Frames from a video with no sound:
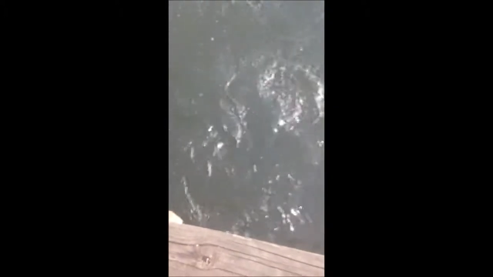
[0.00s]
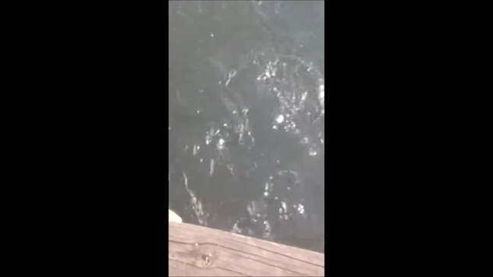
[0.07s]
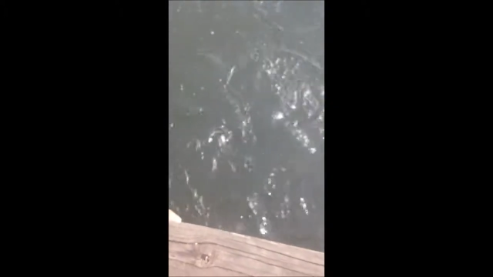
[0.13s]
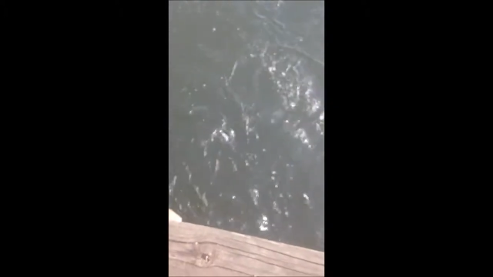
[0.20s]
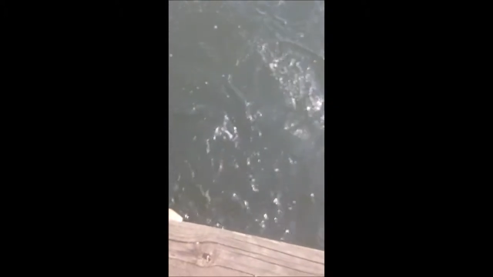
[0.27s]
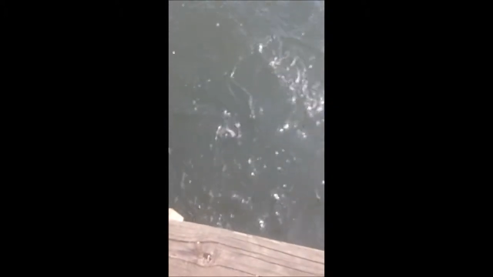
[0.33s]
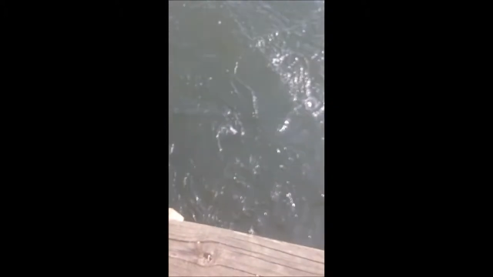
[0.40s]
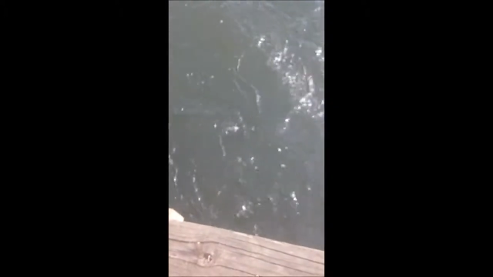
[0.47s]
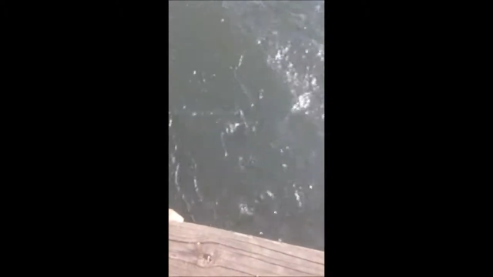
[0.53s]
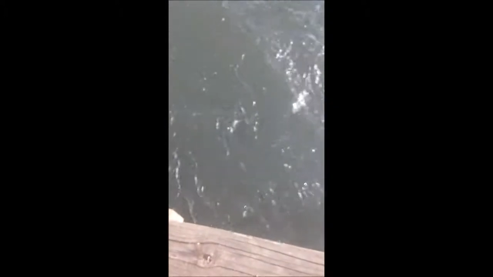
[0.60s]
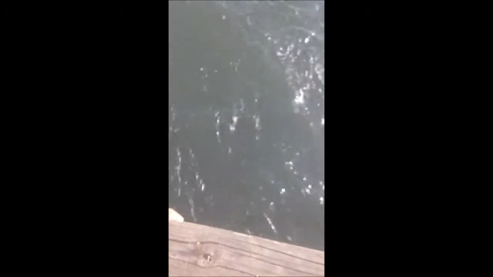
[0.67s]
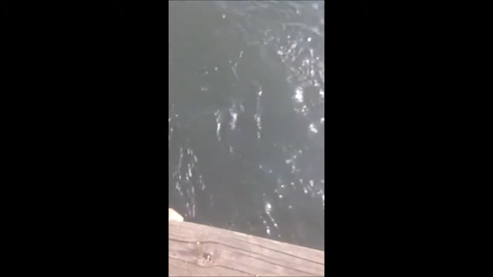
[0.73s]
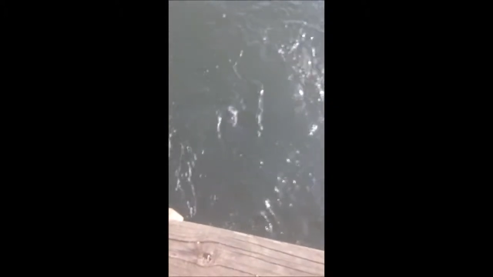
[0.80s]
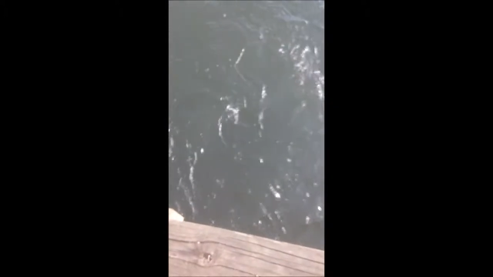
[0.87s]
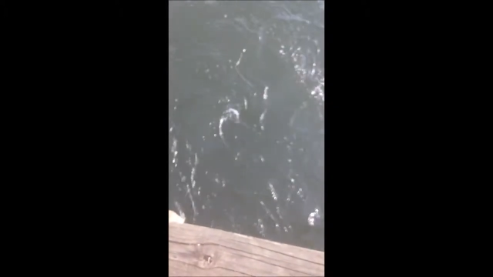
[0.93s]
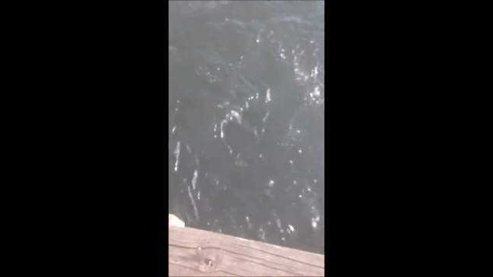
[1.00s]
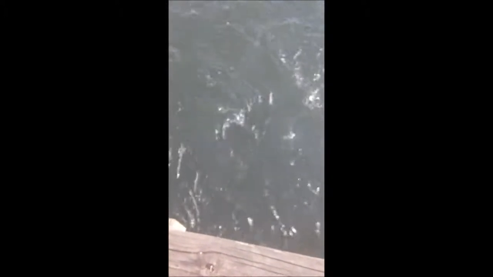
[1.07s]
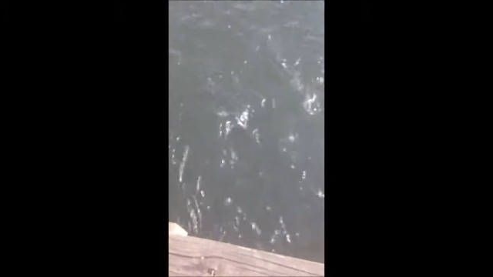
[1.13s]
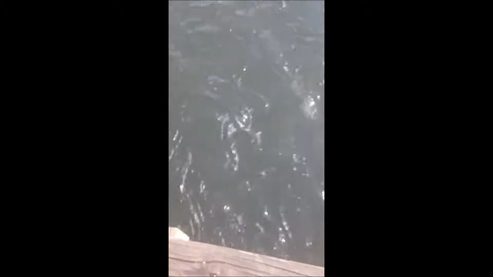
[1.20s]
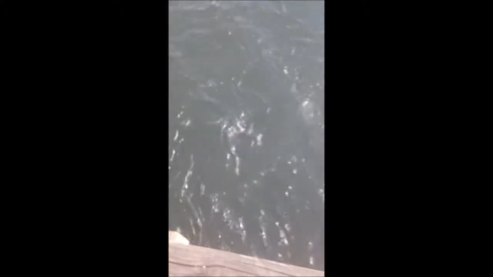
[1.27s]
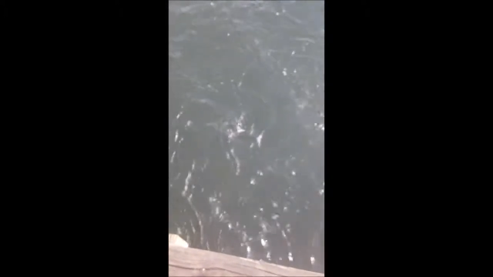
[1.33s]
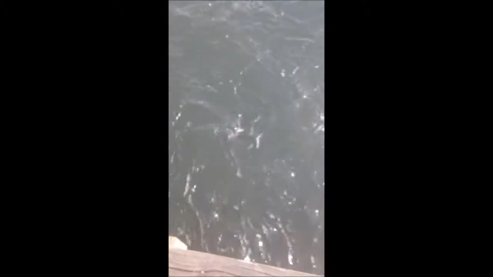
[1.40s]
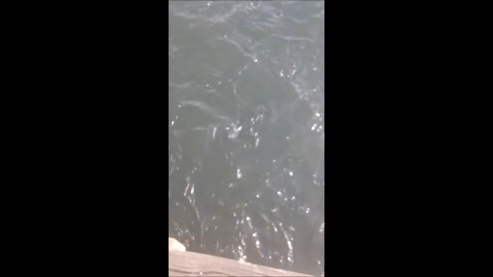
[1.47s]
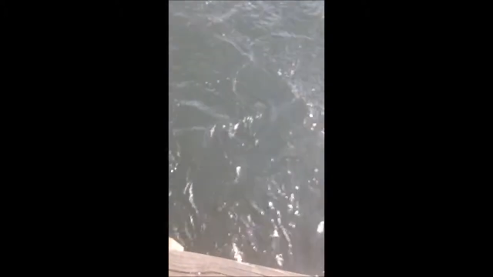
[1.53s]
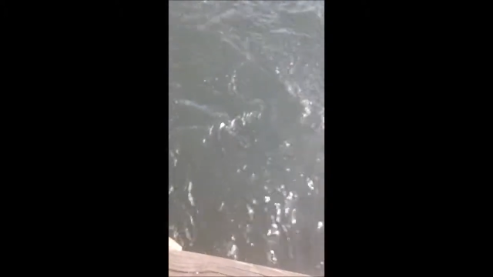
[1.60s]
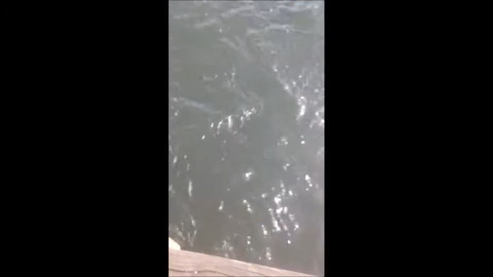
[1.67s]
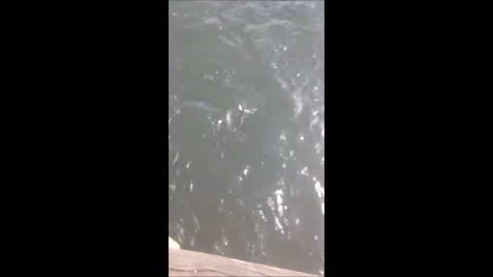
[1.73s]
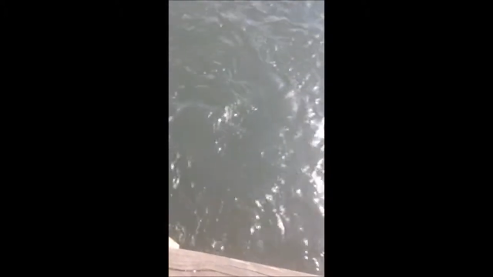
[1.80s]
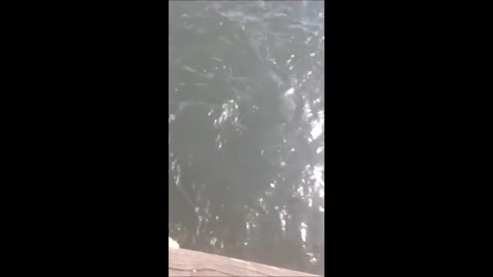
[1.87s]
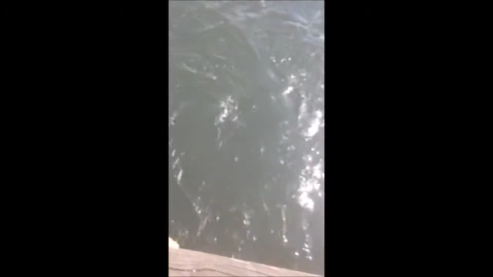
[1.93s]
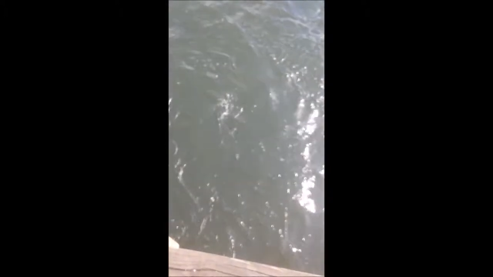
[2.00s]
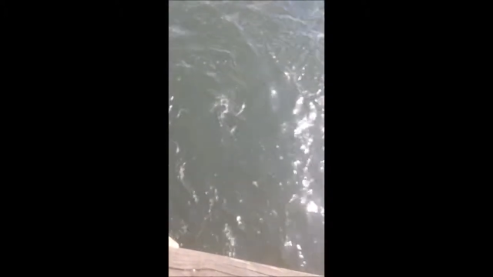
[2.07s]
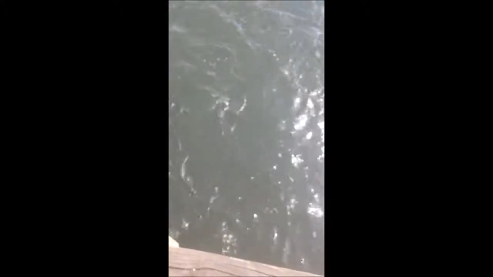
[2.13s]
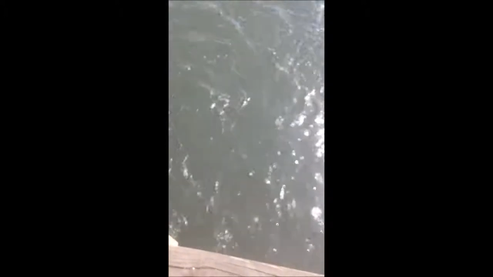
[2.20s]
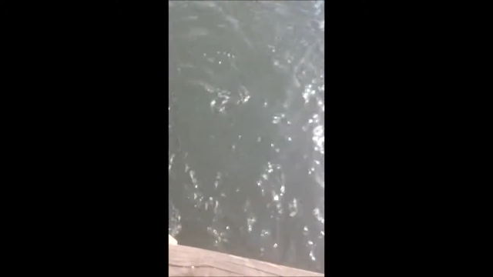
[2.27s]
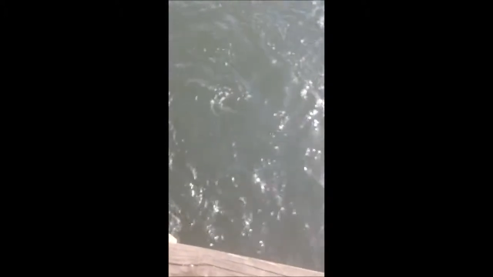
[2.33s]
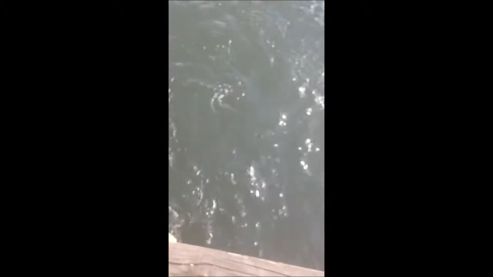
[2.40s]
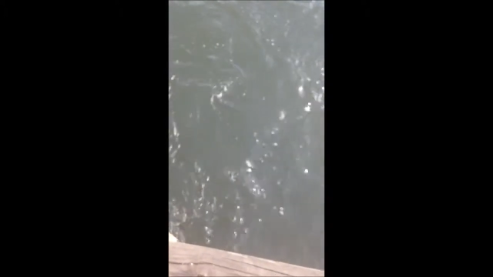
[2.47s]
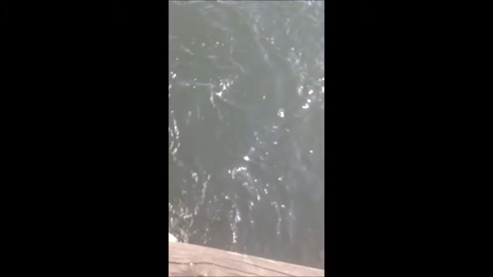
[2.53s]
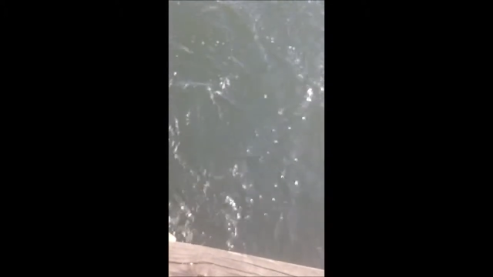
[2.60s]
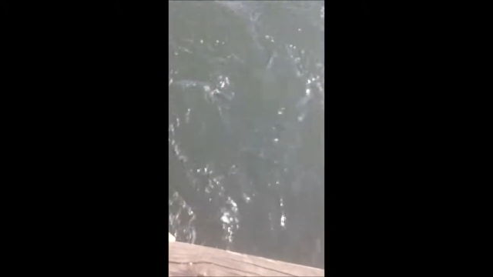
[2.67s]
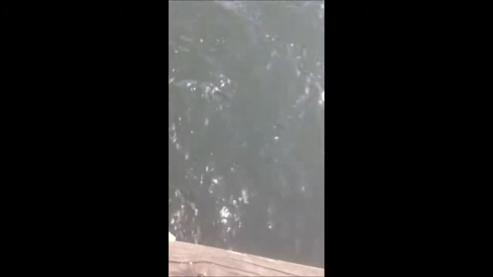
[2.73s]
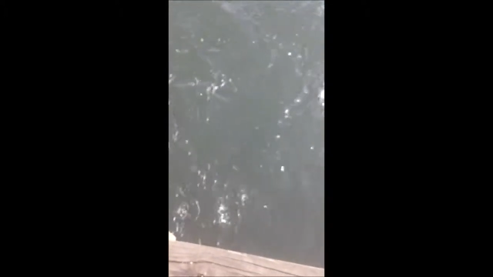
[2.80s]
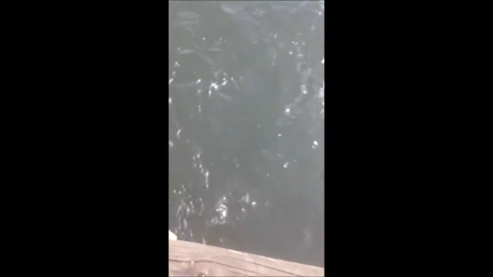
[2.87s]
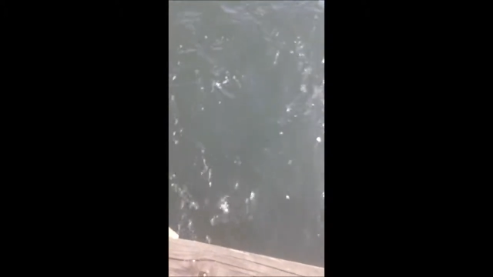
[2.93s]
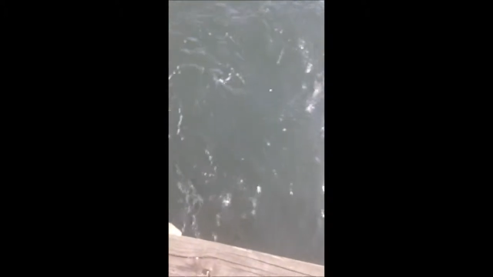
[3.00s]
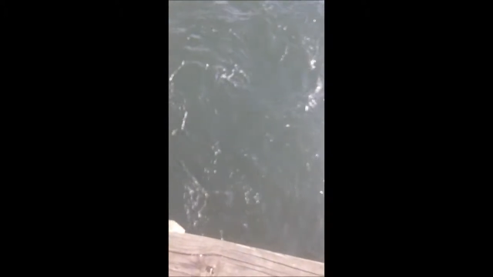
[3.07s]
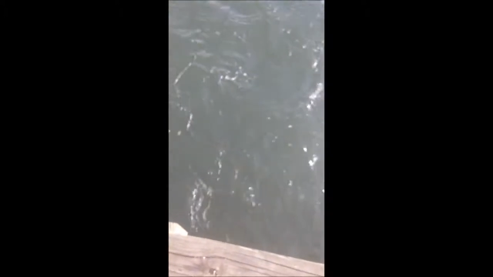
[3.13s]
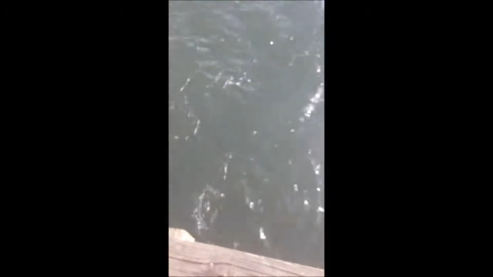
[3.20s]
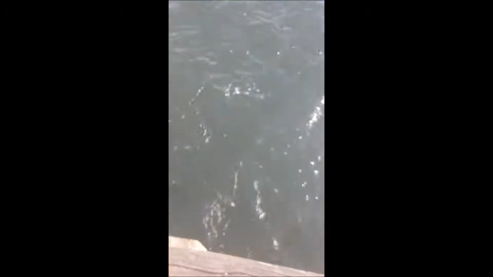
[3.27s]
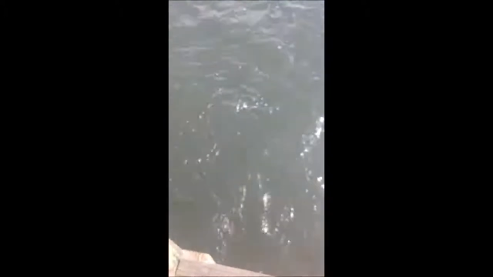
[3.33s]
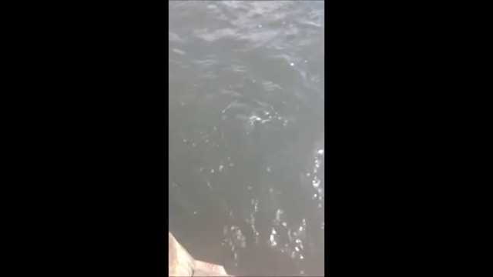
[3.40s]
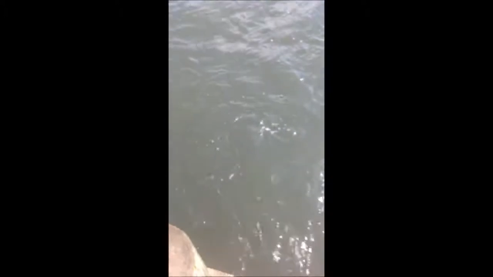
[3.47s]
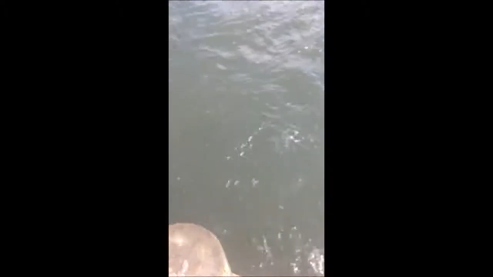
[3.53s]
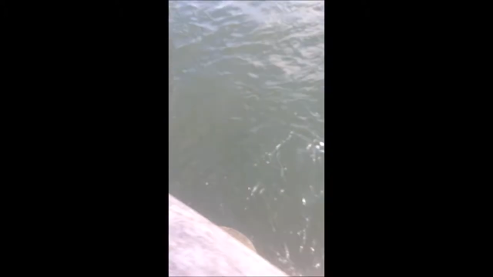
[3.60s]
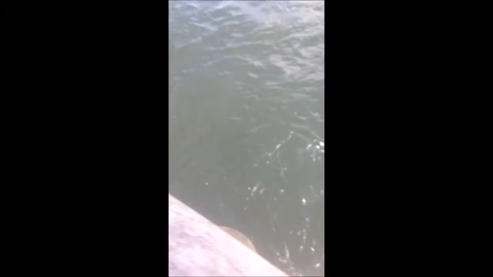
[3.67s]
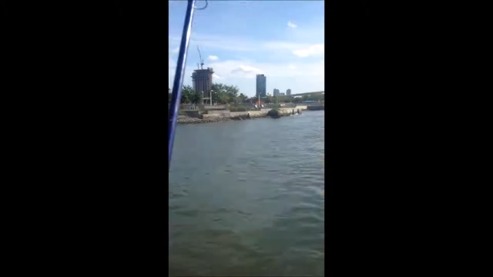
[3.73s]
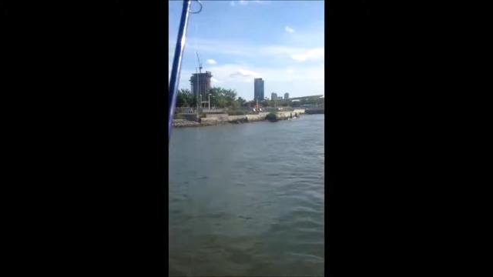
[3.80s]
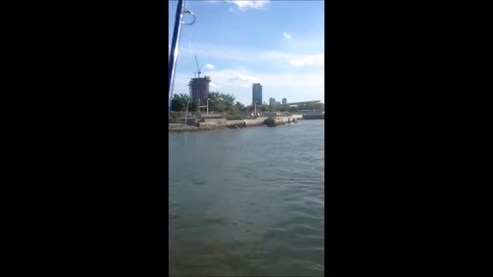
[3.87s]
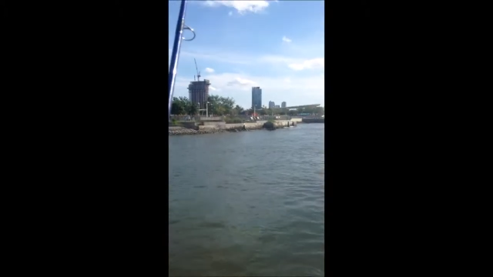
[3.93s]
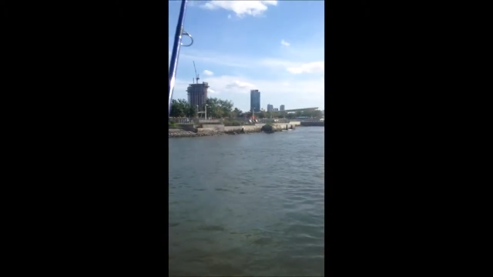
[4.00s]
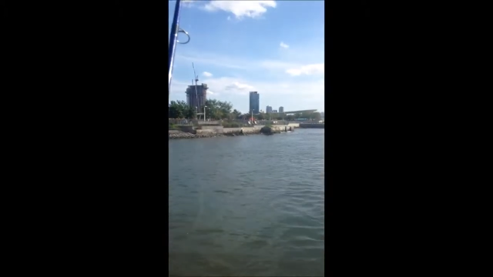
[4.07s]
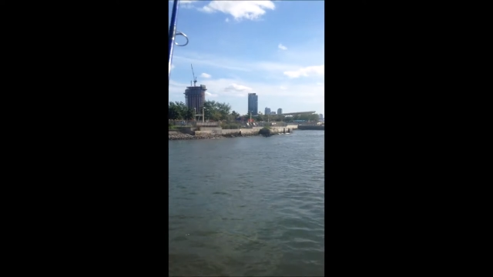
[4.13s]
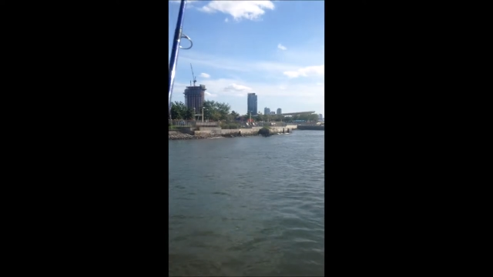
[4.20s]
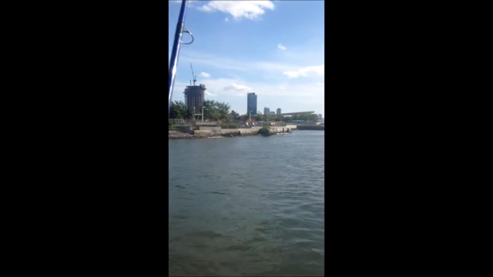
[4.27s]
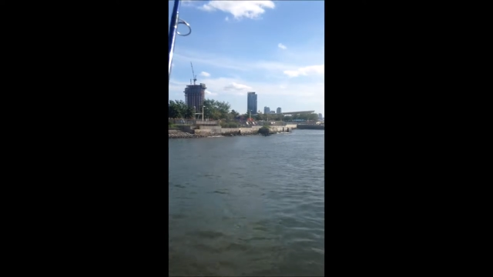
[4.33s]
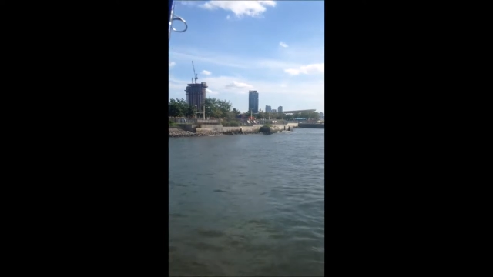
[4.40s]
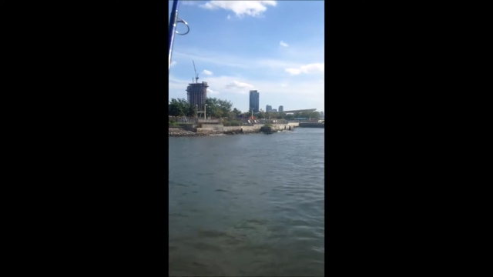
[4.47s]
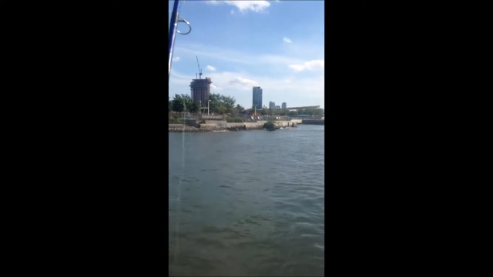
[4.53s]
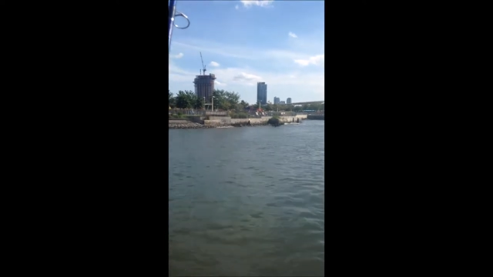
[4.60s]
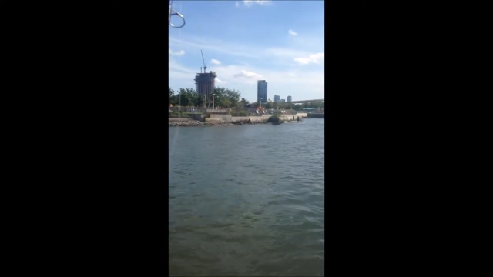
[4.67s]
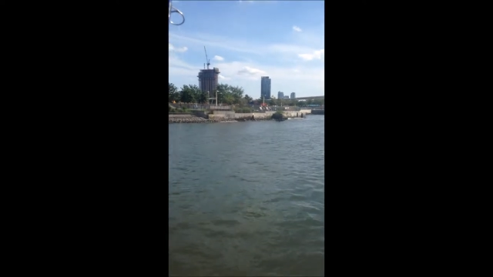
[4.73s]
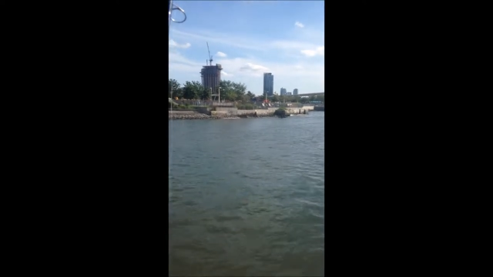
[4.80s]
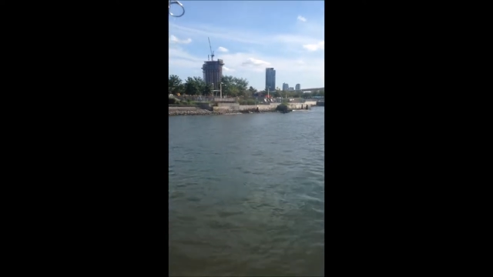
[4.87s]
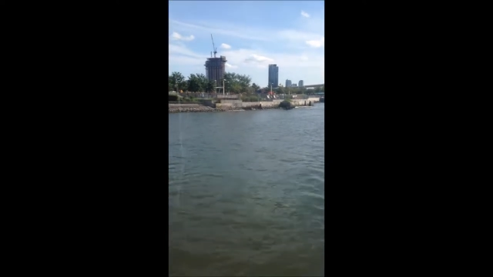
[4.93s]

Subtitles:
(no speaker visible)